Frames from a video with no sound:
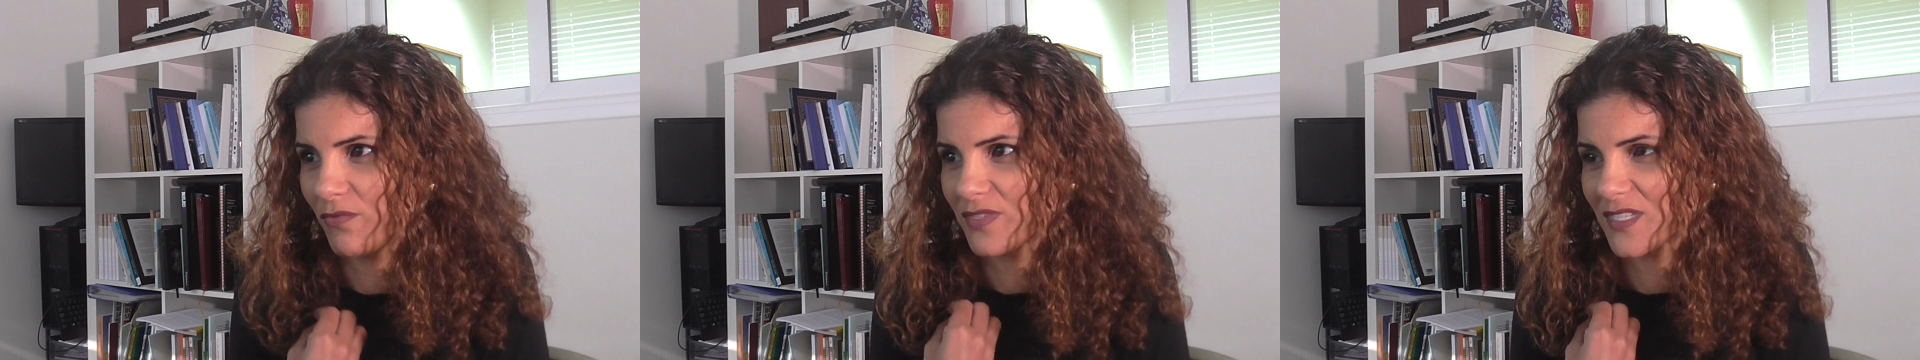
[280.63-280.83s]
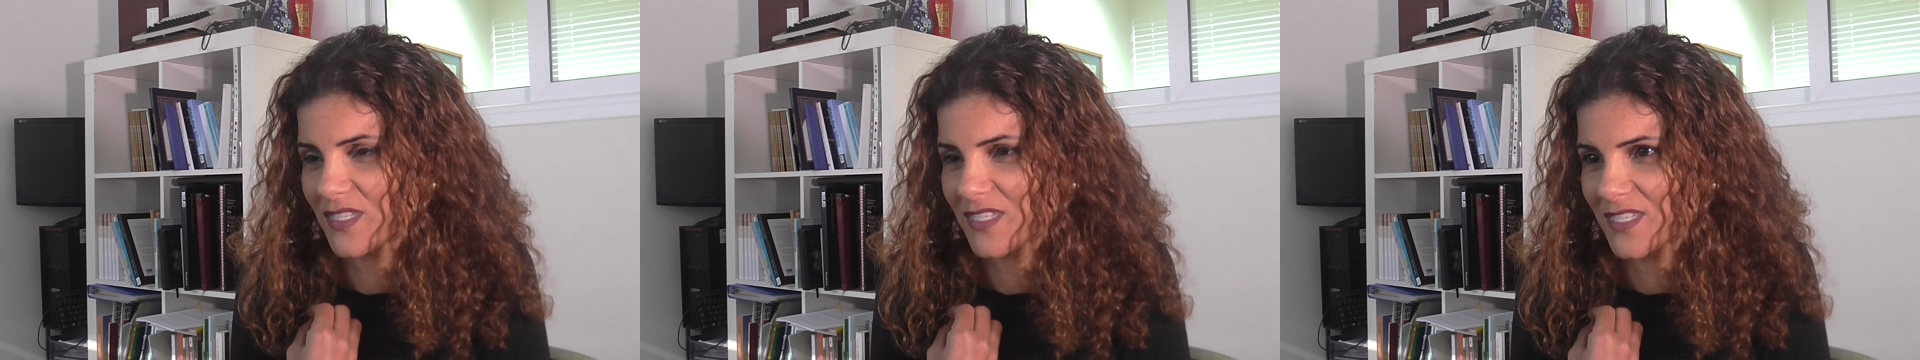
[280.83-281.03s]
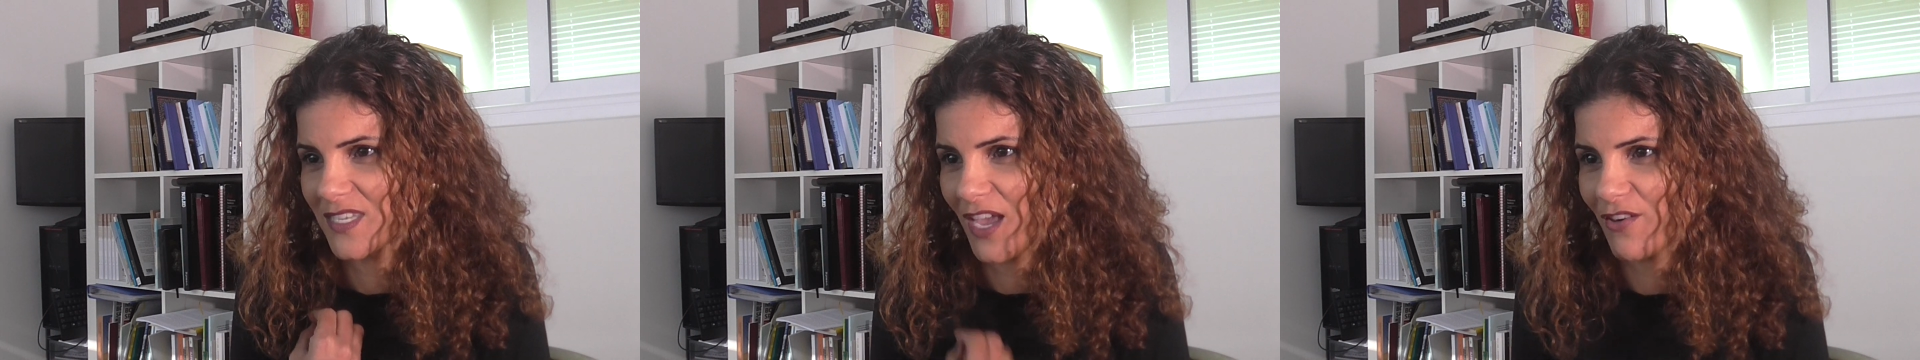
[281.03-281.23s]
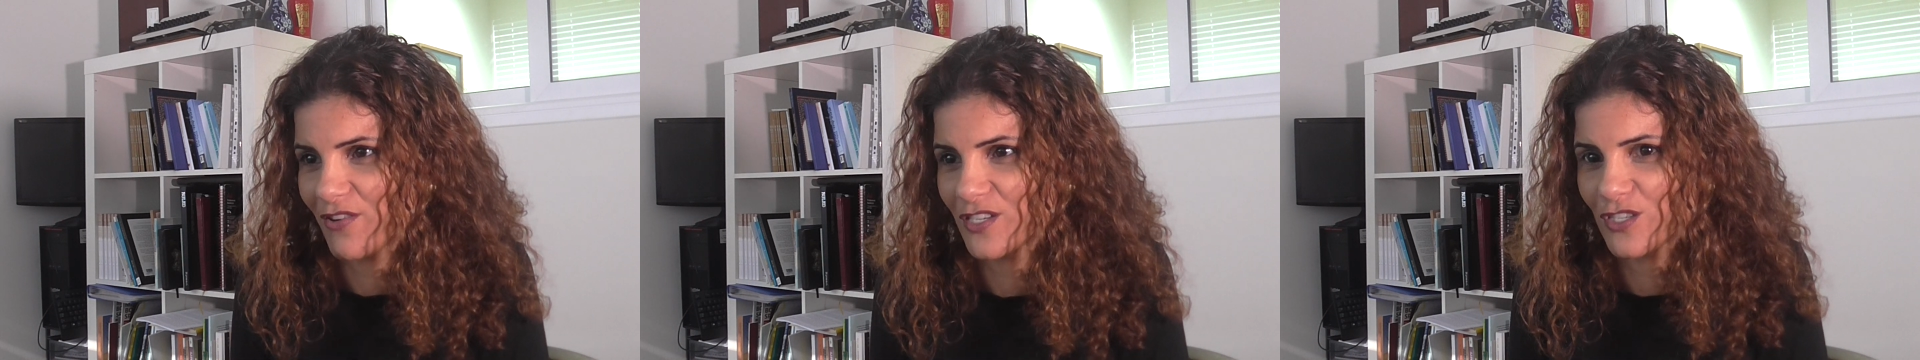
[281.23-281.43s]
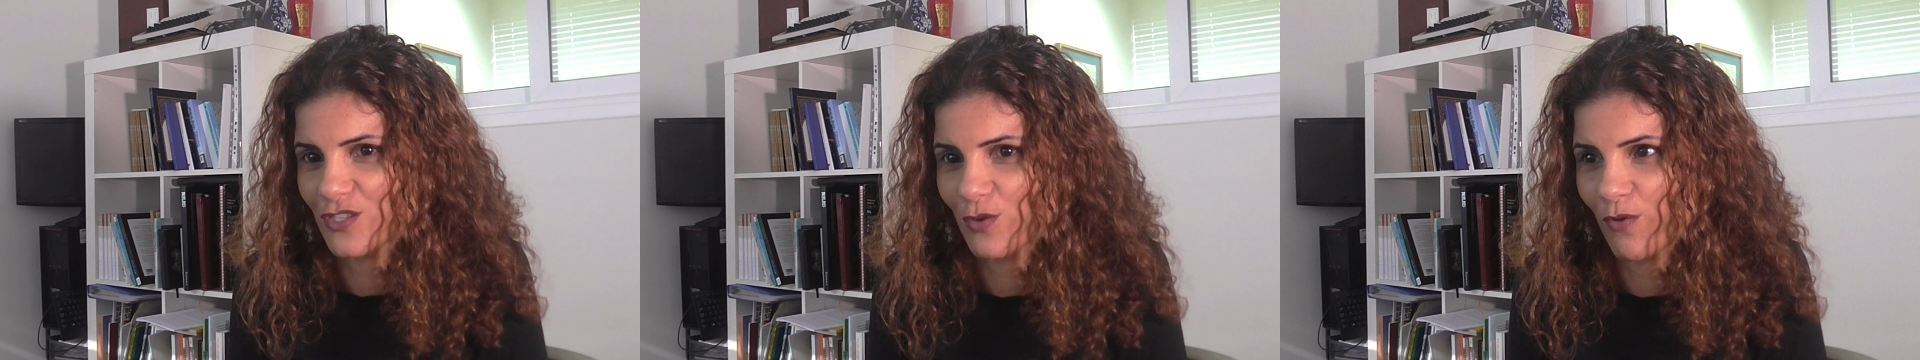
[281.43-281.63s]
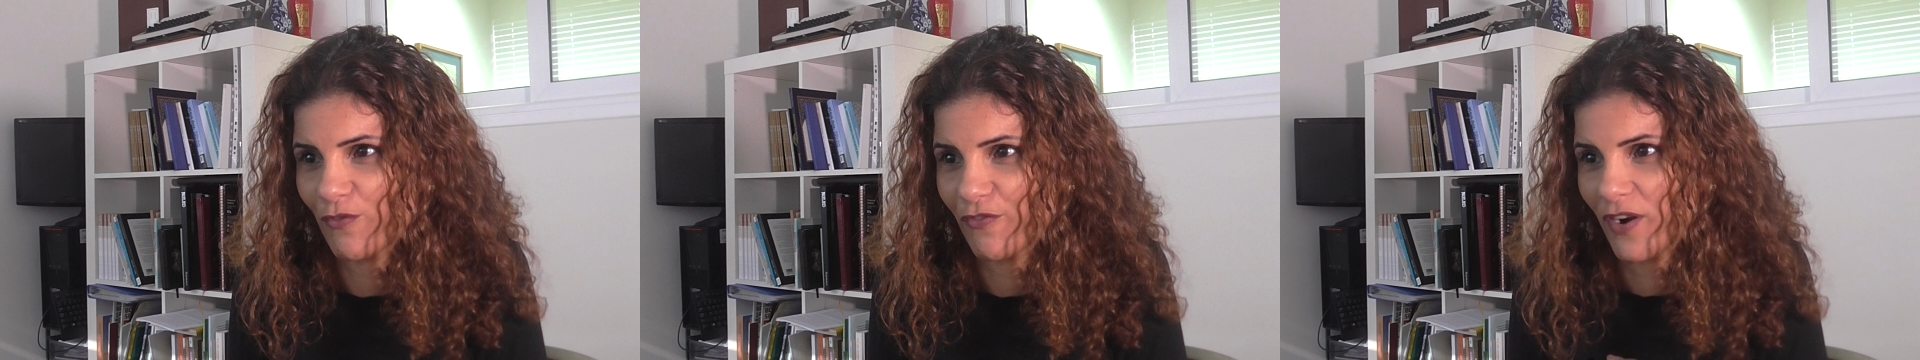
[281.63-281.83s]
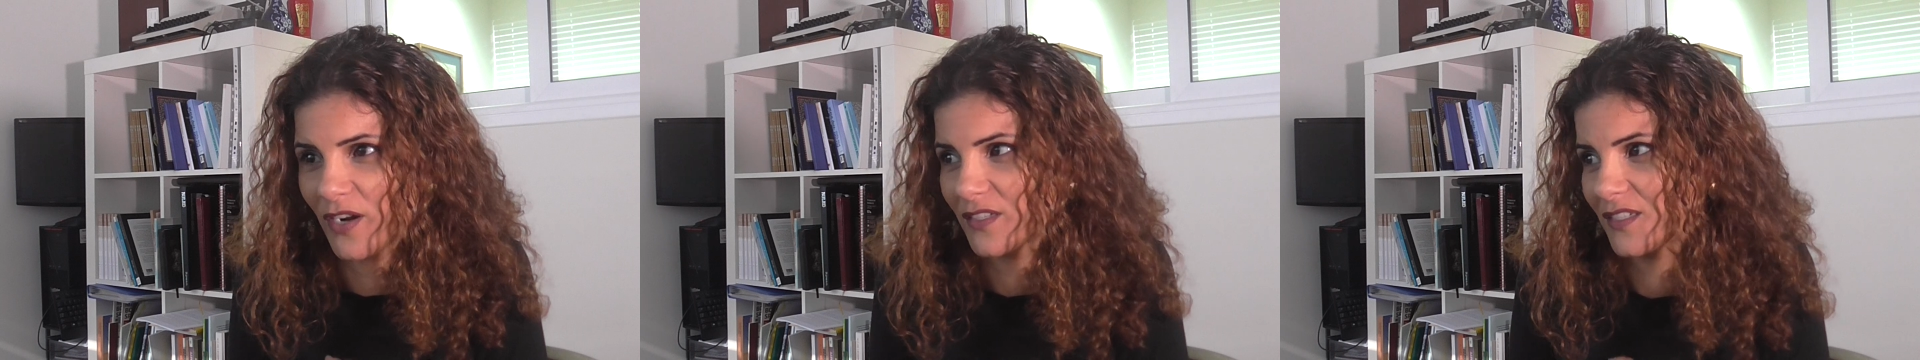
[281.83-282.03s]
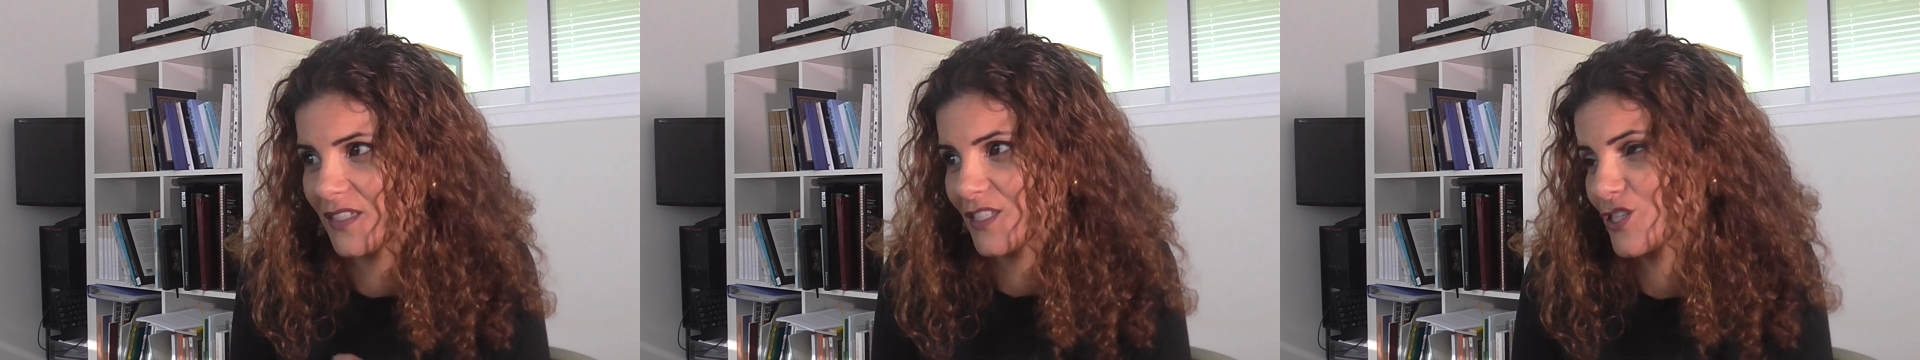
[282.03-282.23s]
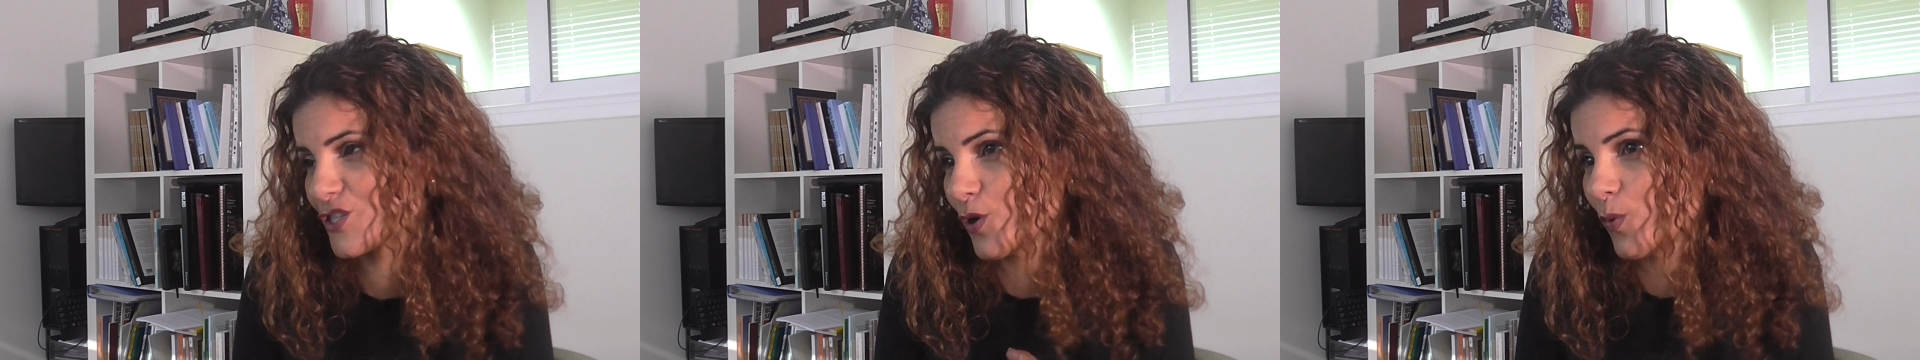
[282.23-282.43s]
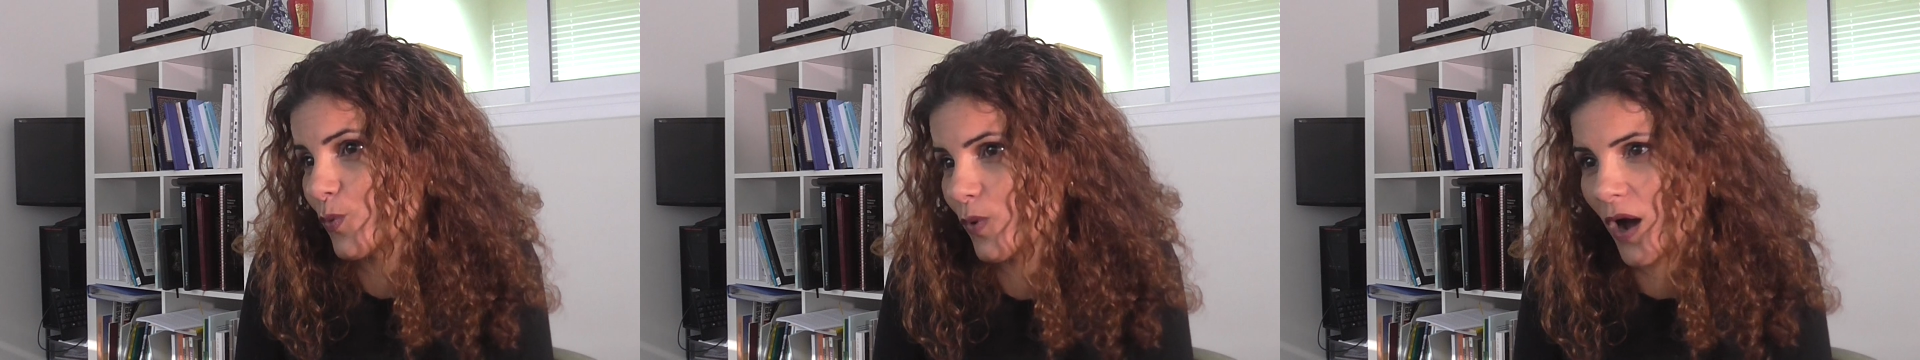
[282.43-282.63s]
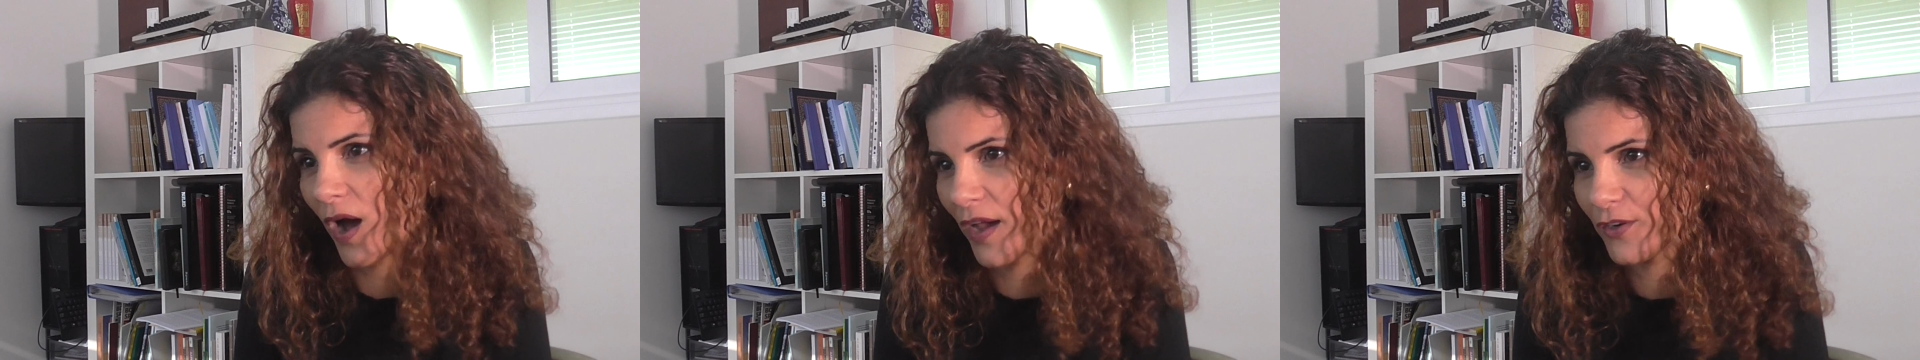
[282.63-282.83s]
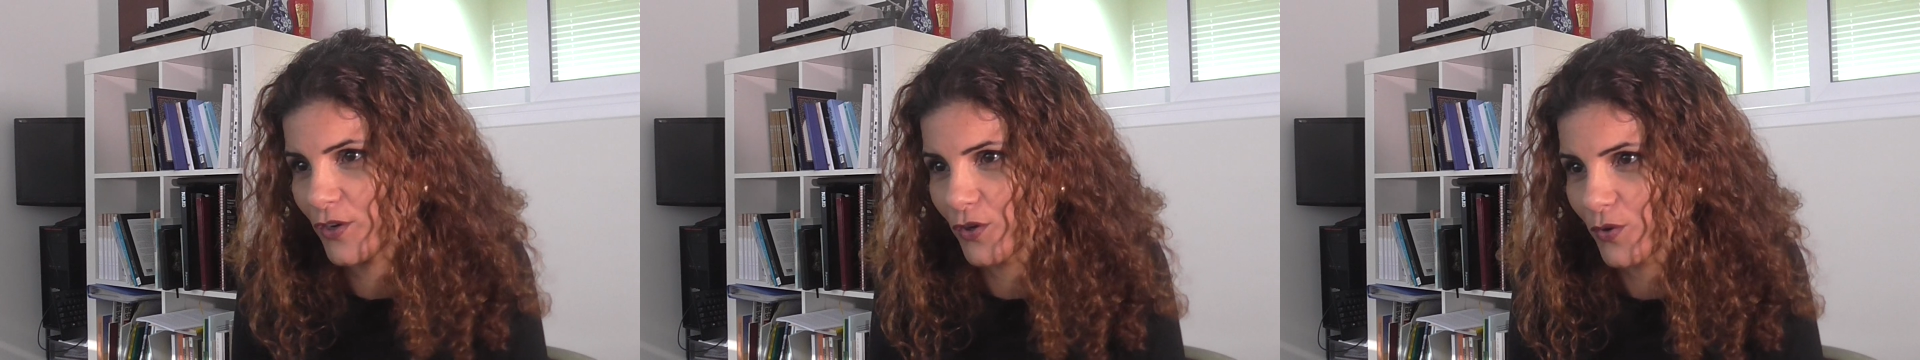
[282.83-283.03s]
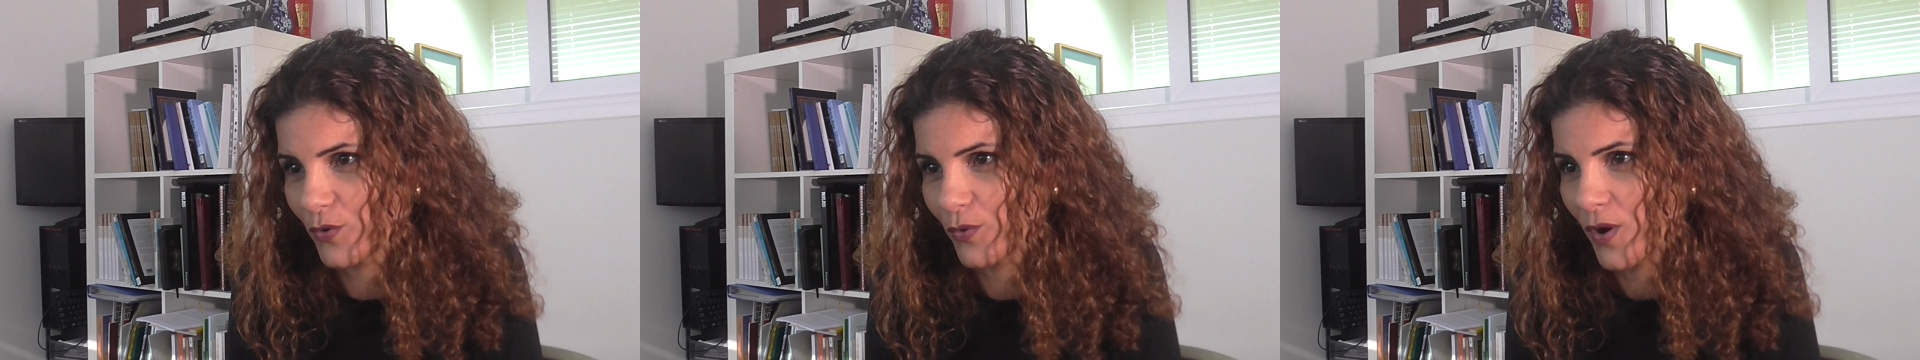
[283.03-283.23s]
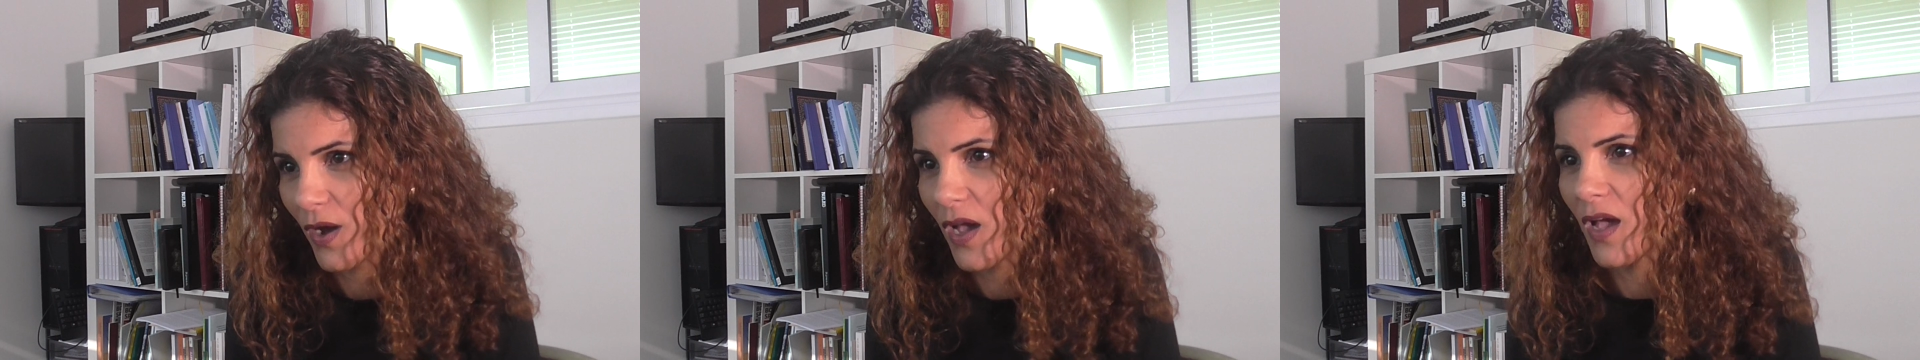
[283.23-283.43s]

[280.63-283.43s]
scary, so frightening, so I don't know.